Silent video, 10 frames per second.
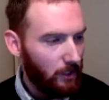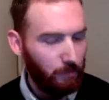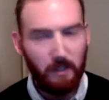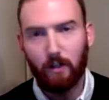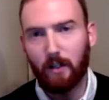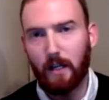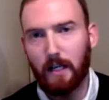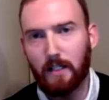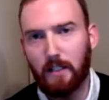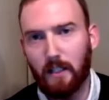smeared it
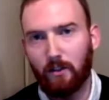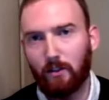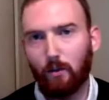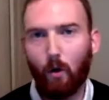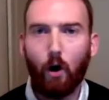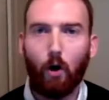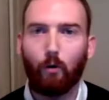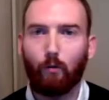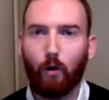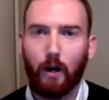as the new
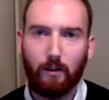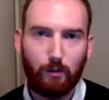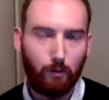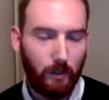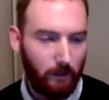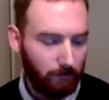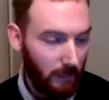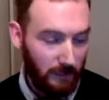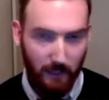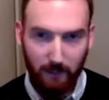alt-right Twitter.
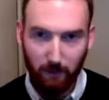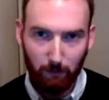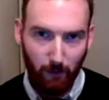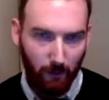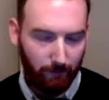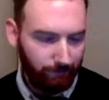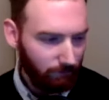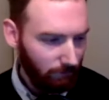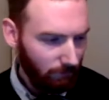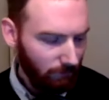It's anything but.
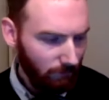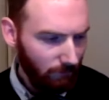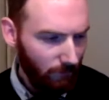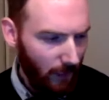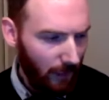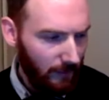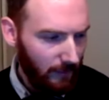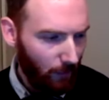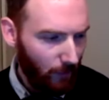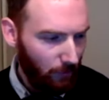And,
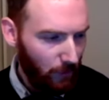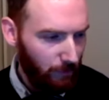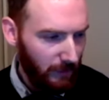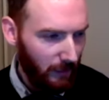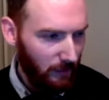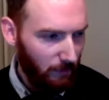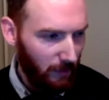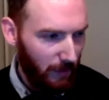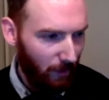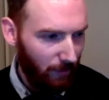you know, he was speaking to me
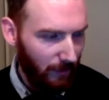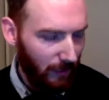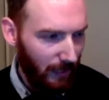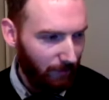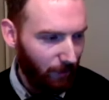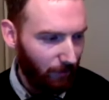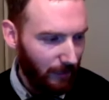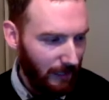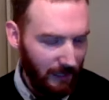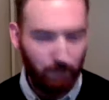about the level of
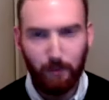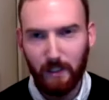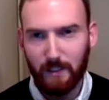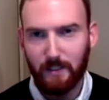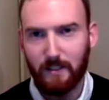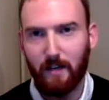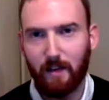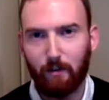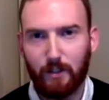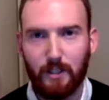hit pieces that
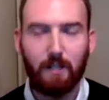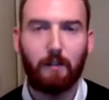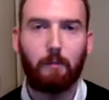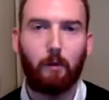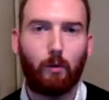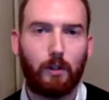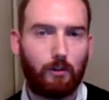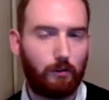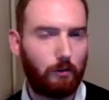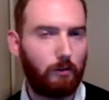they're receiving. But what's
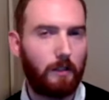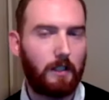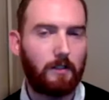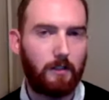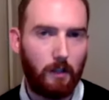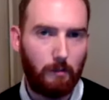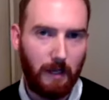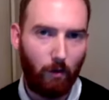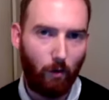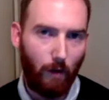truly disturbing
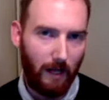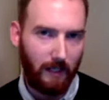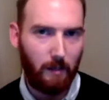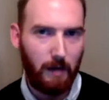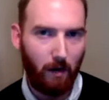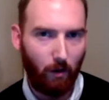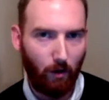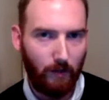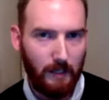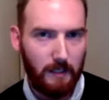and Orwellian about
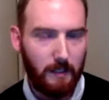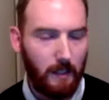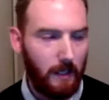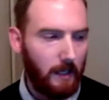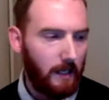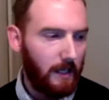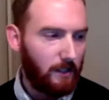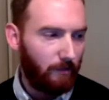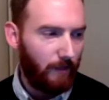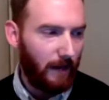all of this
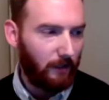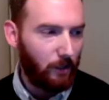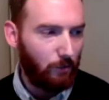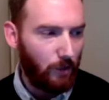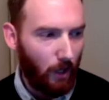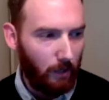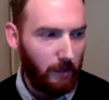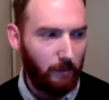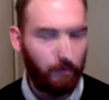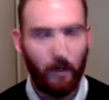is the fact that you talk
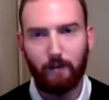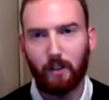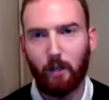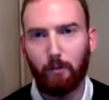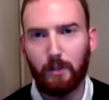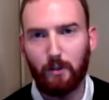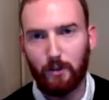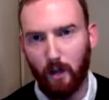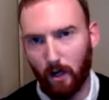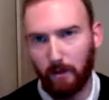about the private companies, you
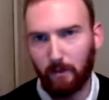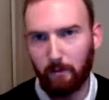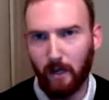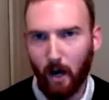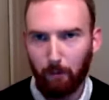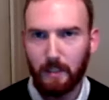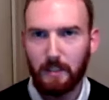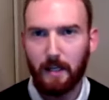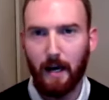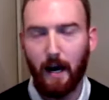talk about the
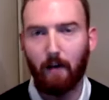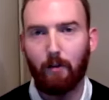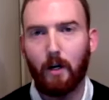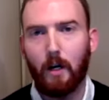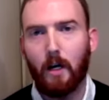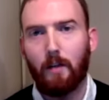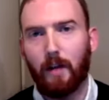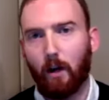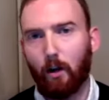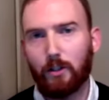monopolies they have.
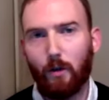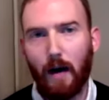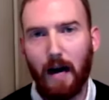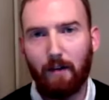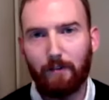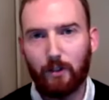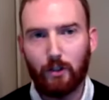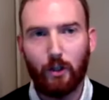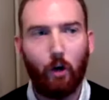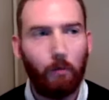They also have
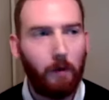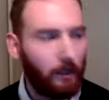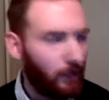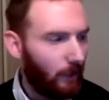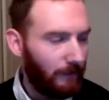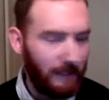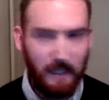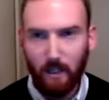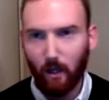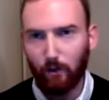so much of an
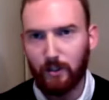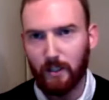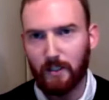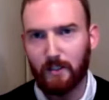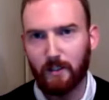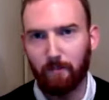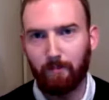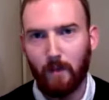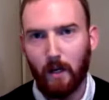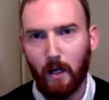ecosystem.
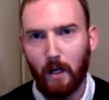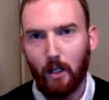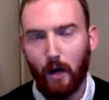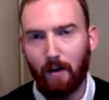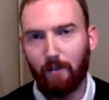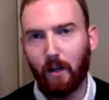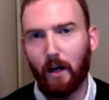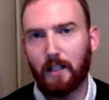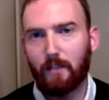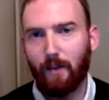You have the
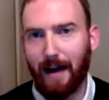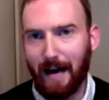likes of